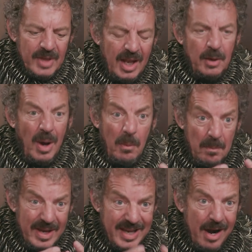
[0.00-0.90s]
I know, I
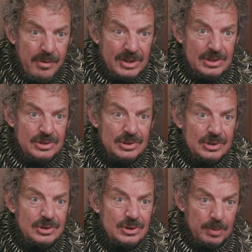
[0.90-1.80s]
want my characters
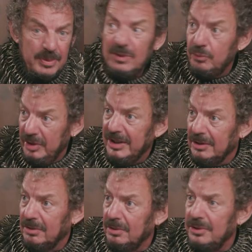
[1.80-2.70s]
to be
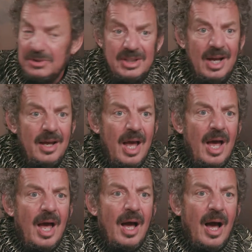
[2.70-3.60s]
real, you see. I,
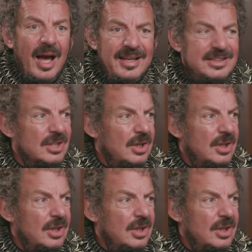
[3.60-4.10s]
I need to